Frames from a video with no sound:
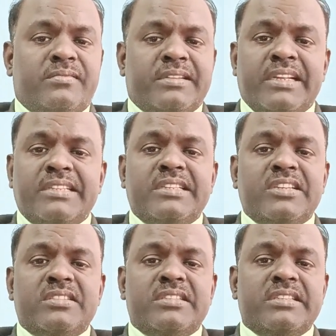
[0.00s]

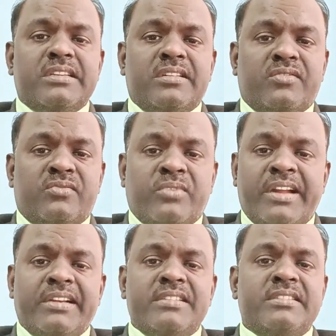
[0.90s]
dangerous
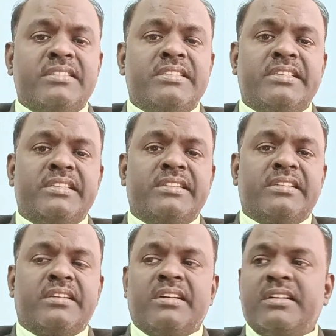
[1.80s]
virus in
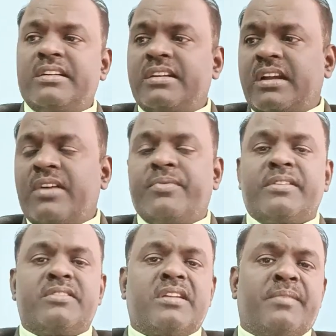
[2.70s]
our
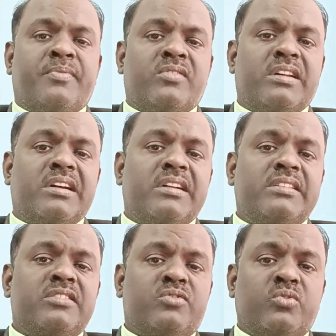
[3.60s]
upon
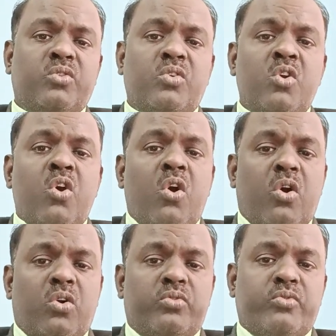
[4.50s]
earth. So
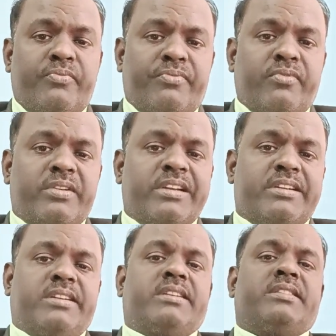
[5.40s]
how to
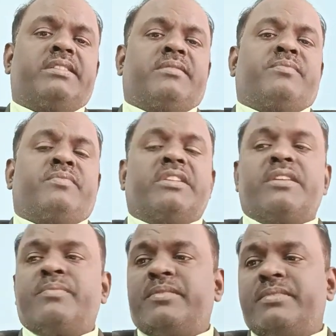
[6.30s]
protect them, that may be